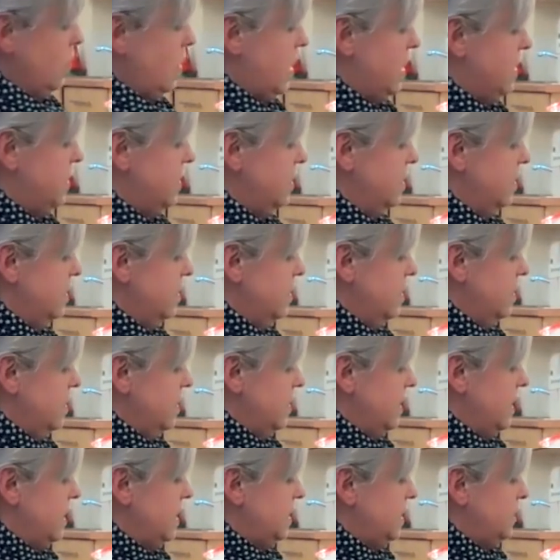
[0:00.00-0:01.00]
1
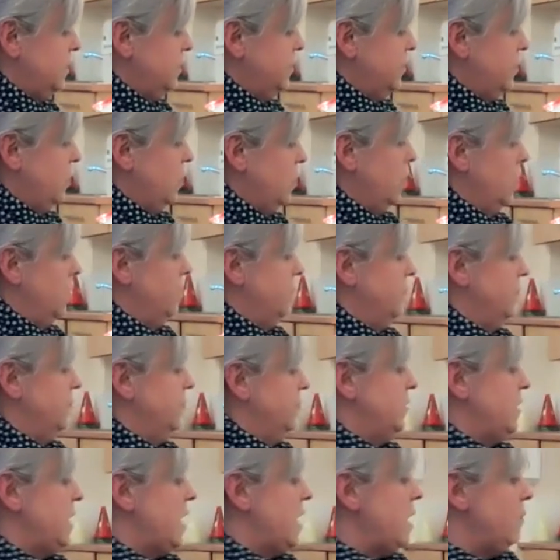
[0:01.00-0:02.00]
is 4.
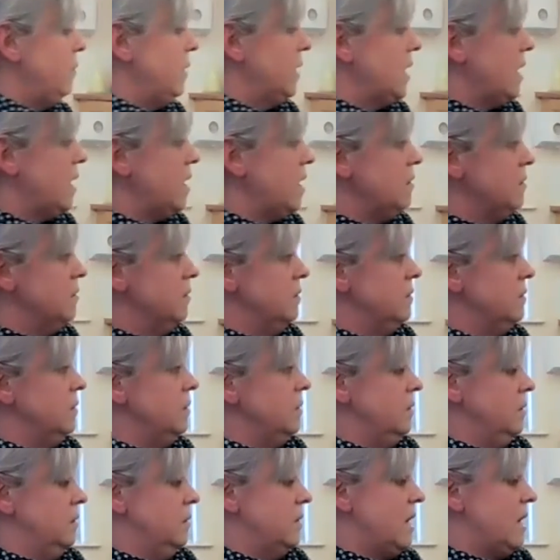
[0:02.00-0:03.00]
So here we go.
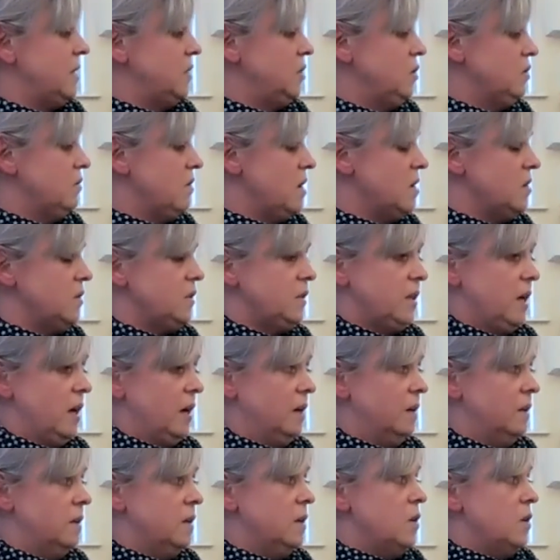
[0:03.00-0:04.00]
That's your
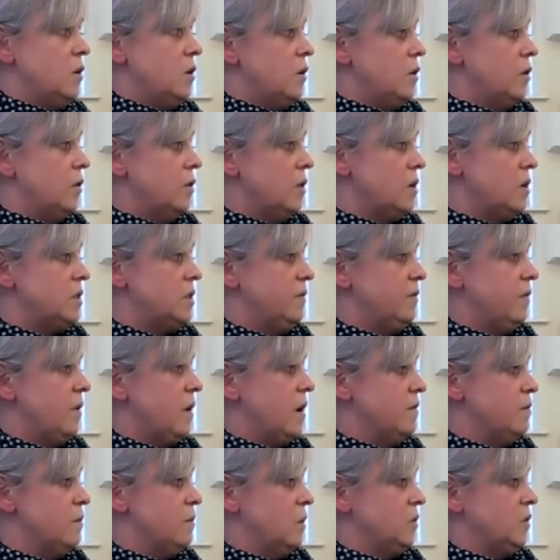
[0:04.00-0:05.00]
answer.
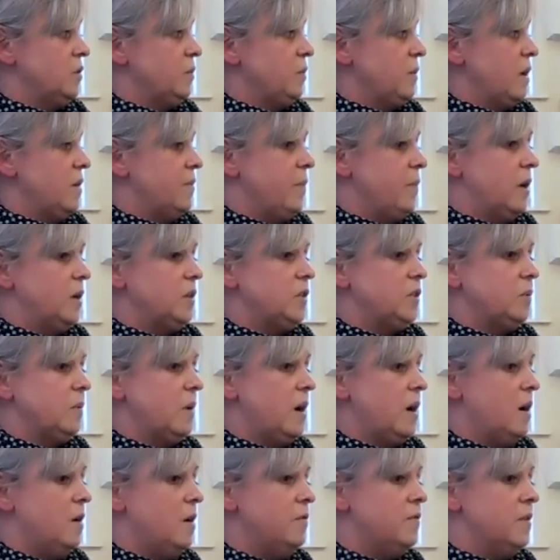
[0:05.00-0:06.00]
35 multiplied by
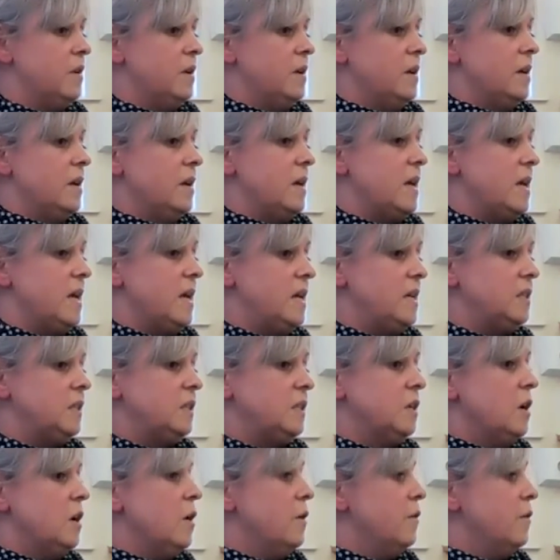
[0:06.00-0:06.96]
12 is